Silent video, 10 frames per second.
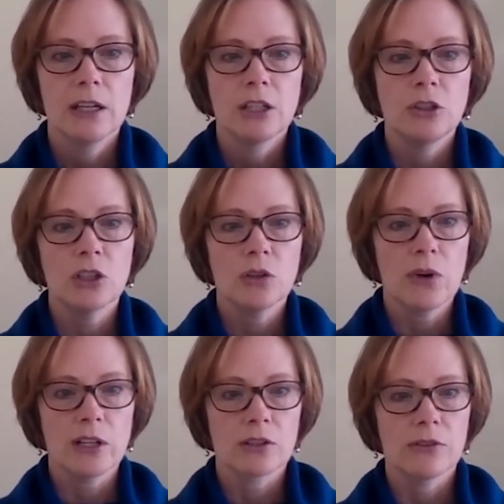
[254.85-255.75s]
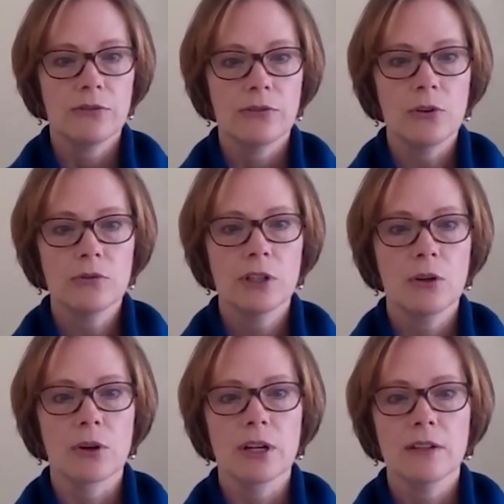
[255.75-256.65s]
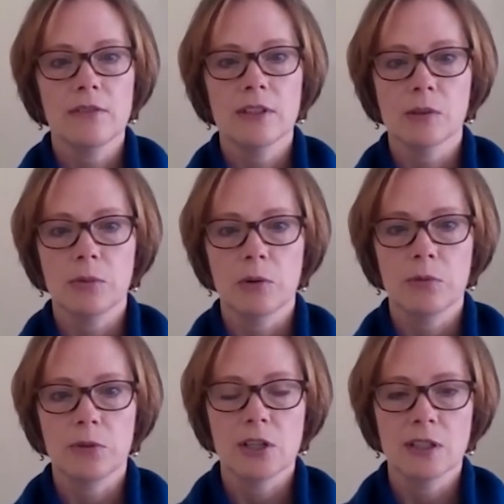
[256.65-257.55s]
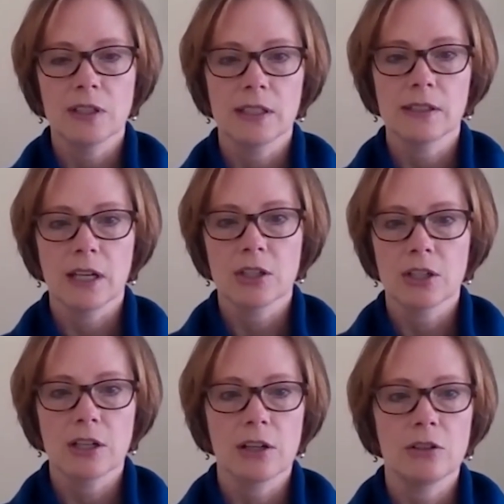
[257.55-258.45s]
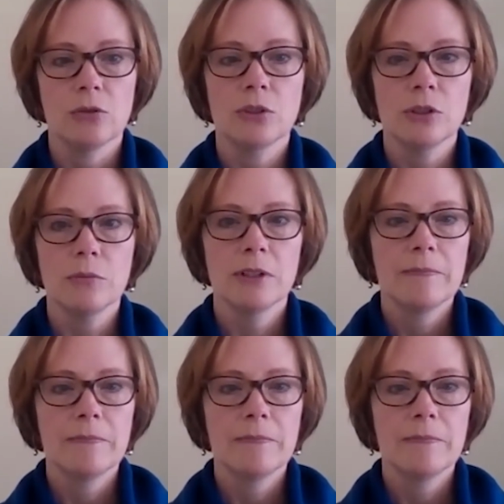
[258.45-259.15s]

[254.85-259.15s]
You can watch the full recording of this appropriations discussion on YouTube.